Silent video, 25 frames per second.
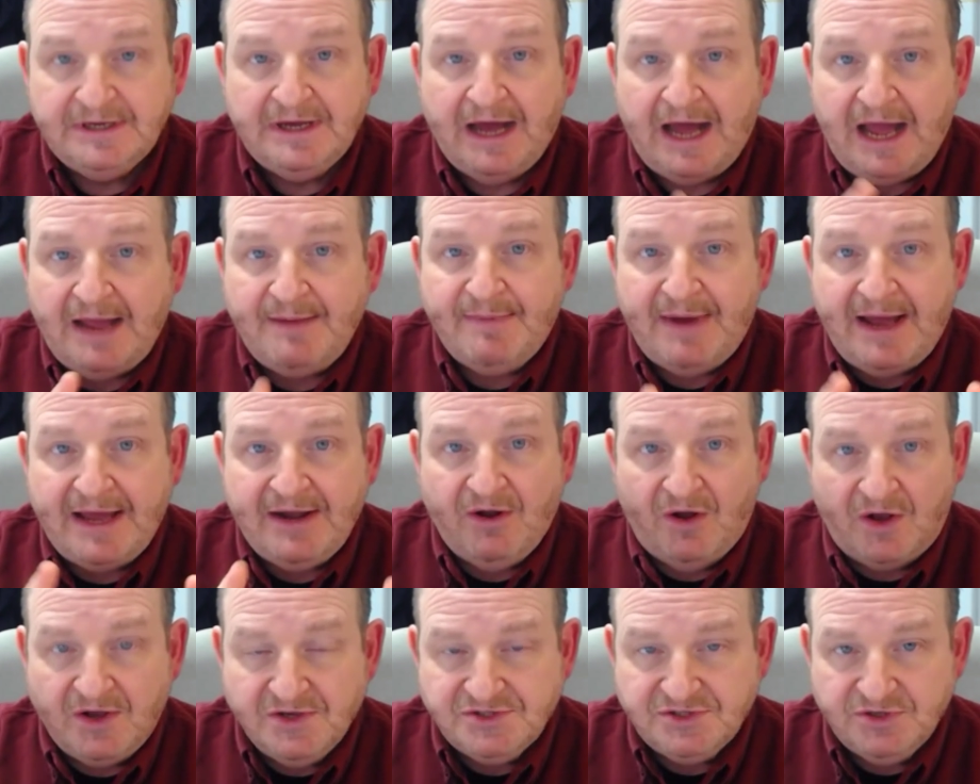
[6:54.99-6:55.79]
I might
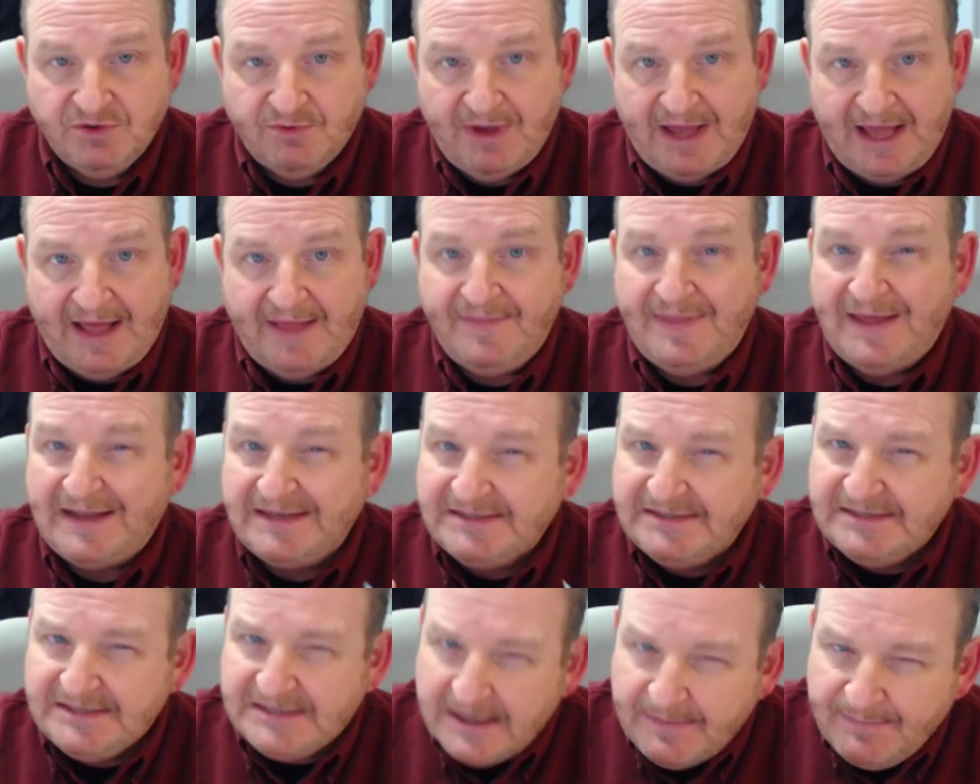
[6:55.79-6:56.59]
also add
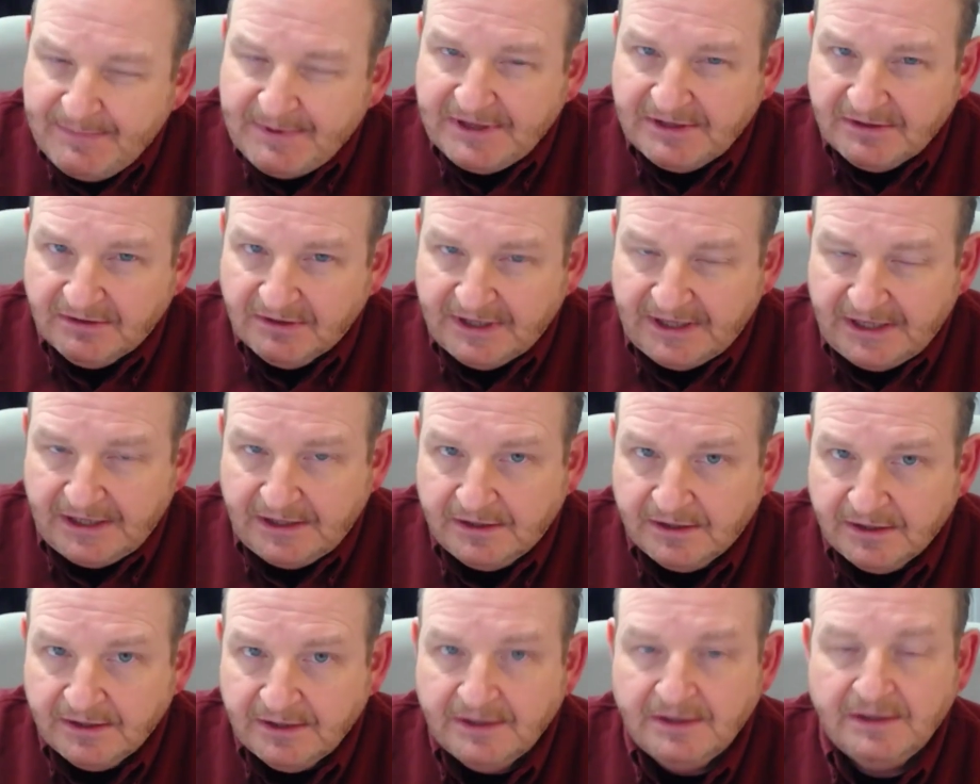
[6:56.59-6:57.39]
that typically
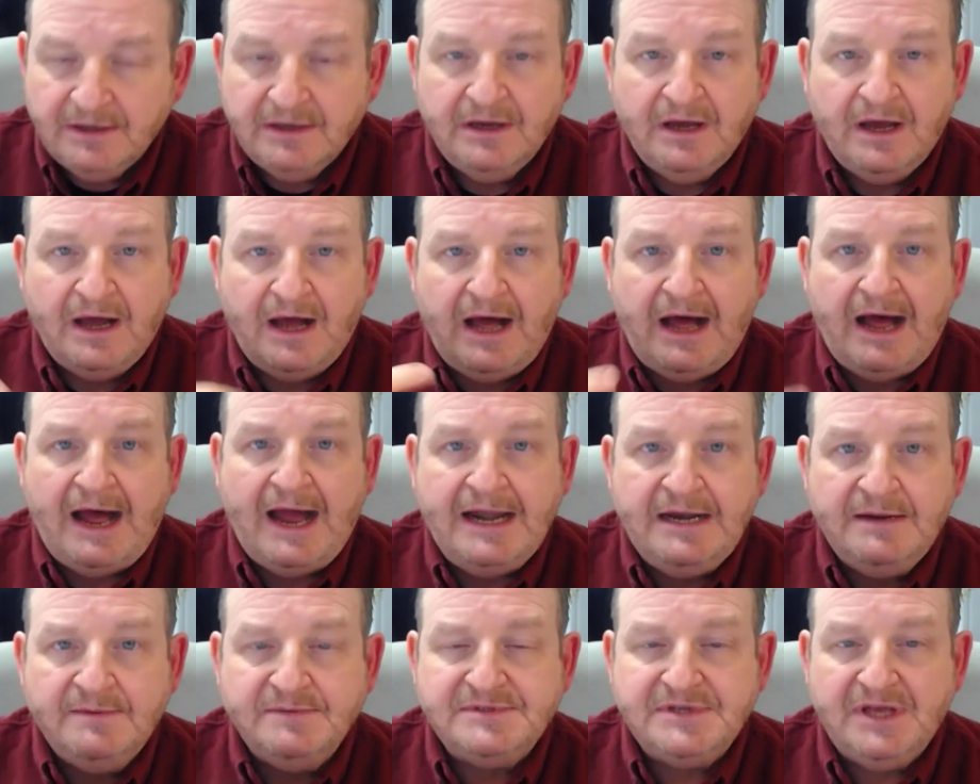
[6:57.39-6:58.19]

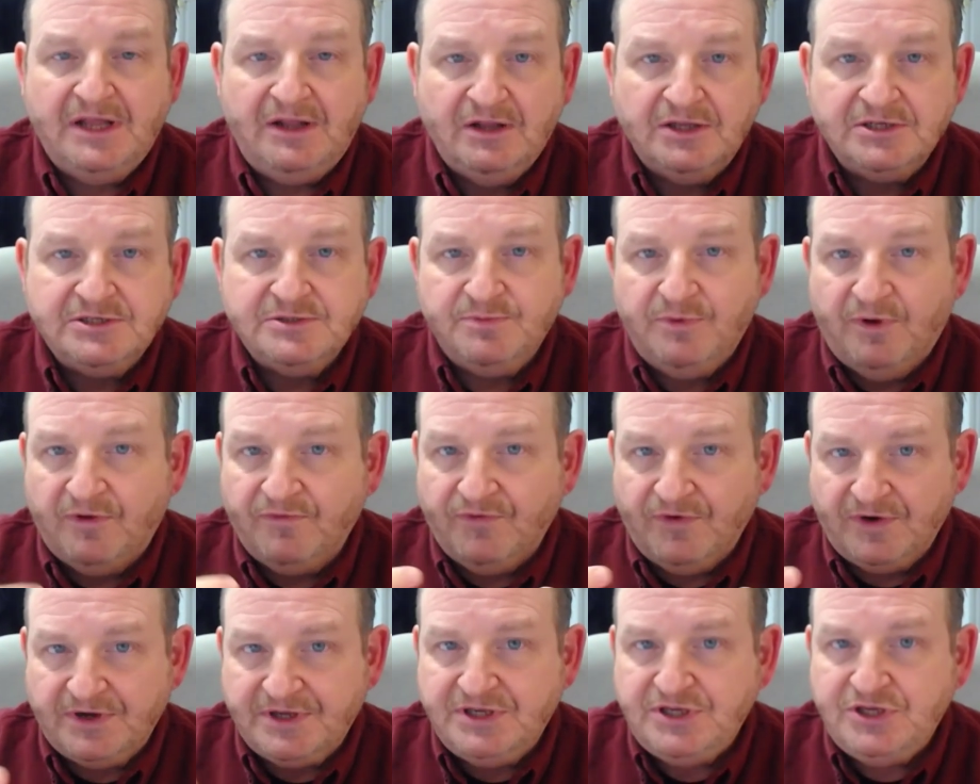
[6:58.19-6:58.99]
items eligible
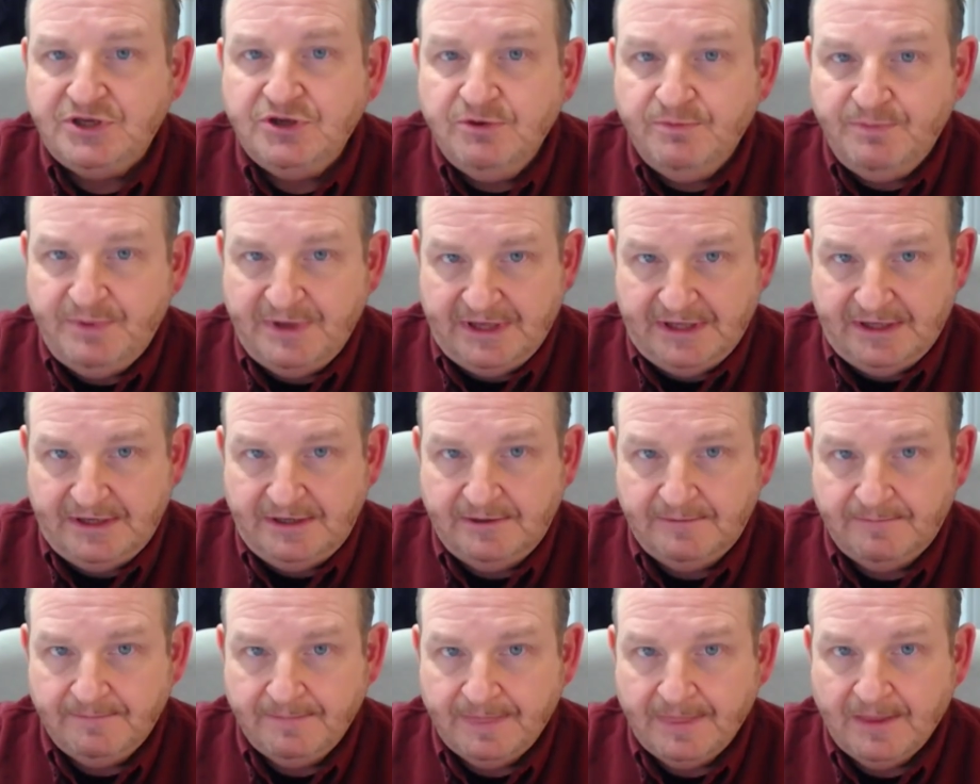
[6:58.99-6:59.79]
for
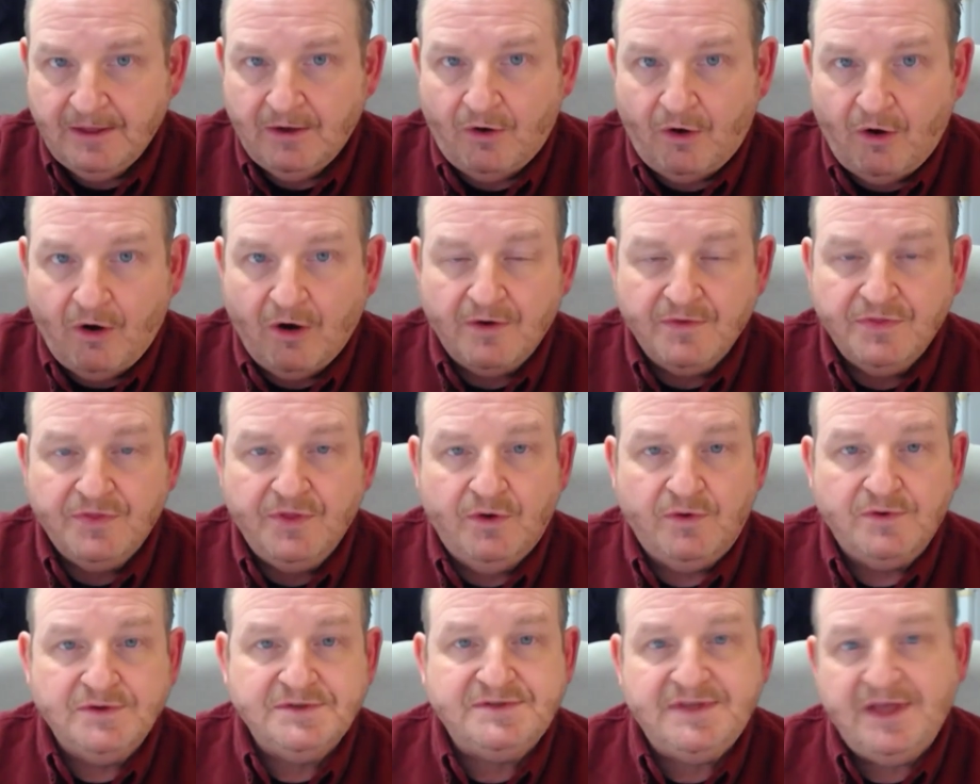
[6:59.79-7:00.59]
QBID are
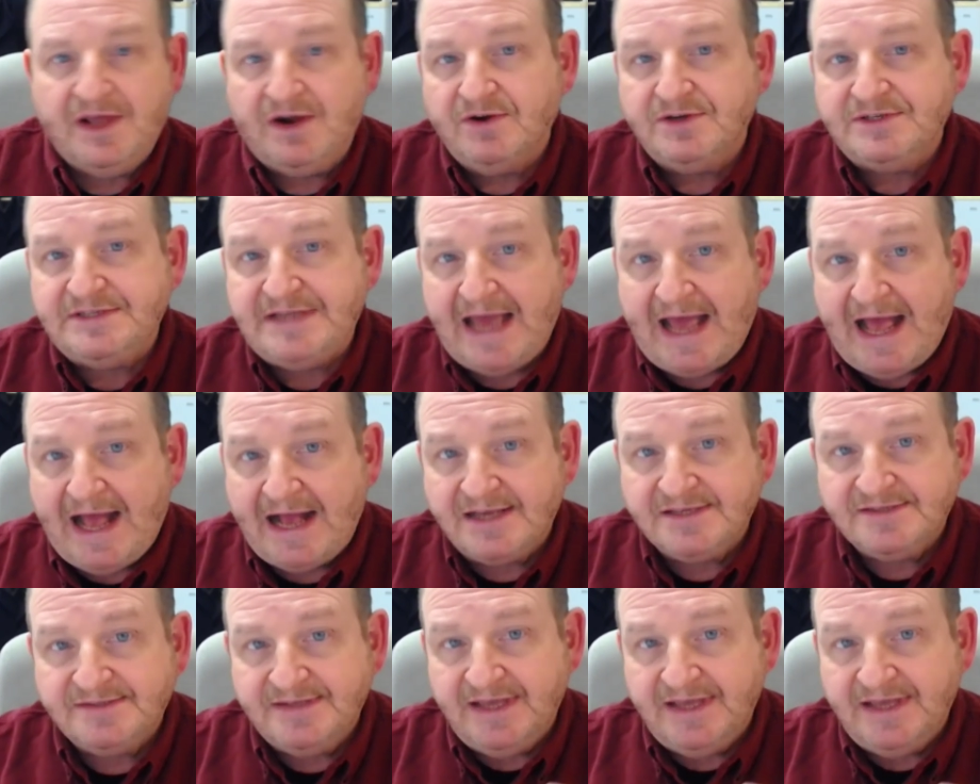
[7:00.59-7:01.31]
those that are taxed